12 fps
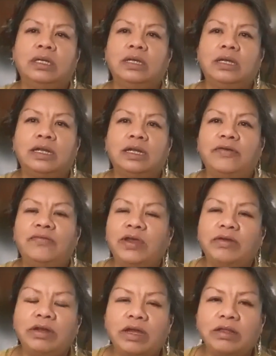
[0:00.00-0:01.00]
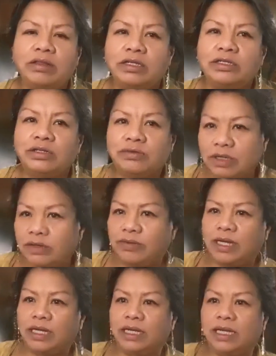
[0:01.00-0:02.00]
And I found out that
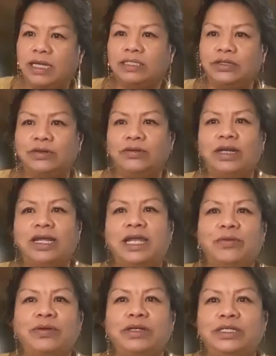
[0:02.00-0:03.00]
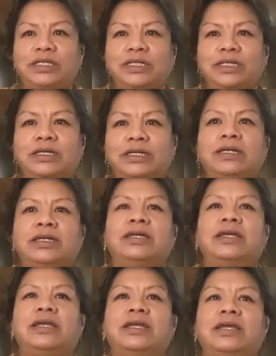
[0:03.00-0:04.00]
screenwriting has their own language,
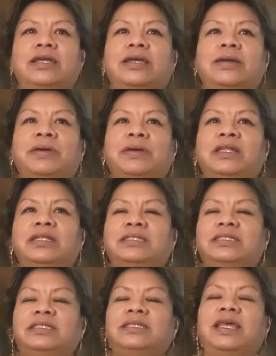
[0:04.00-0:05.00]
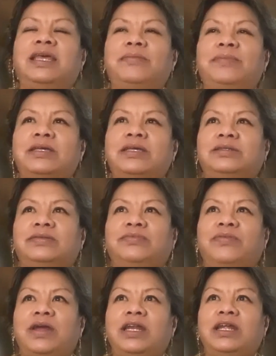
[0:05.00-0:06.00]
but it's the same as
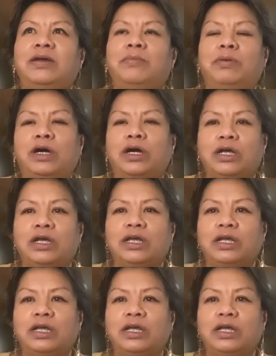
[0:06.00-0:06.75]
writing a book.